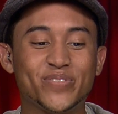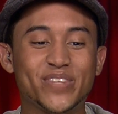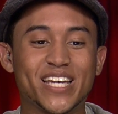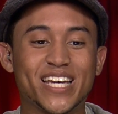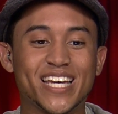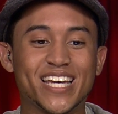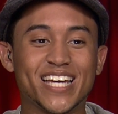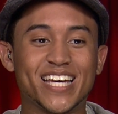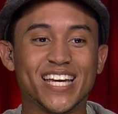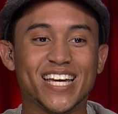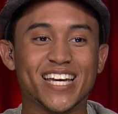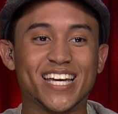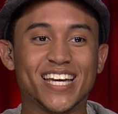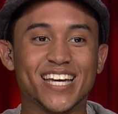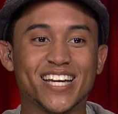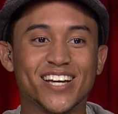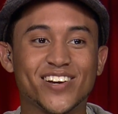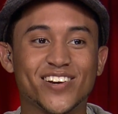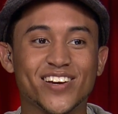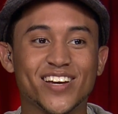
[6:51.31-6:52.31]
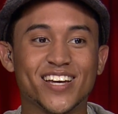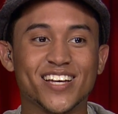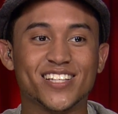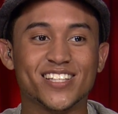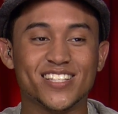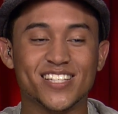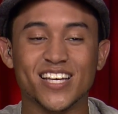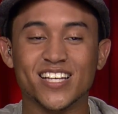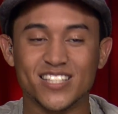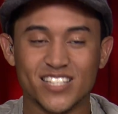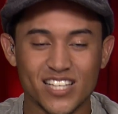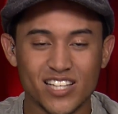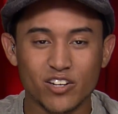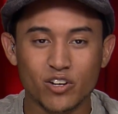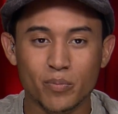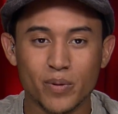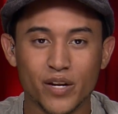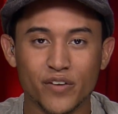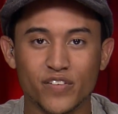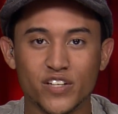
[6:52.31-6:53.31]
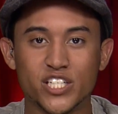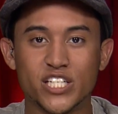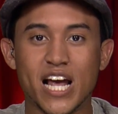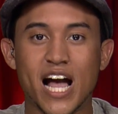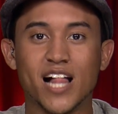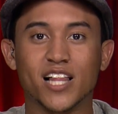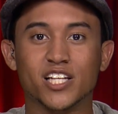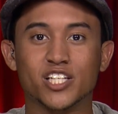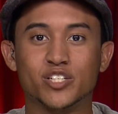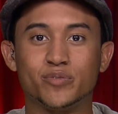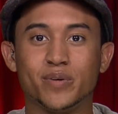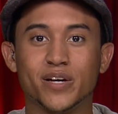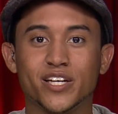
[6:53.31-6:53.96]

It, it, it, it's it's a little bit of a challenge,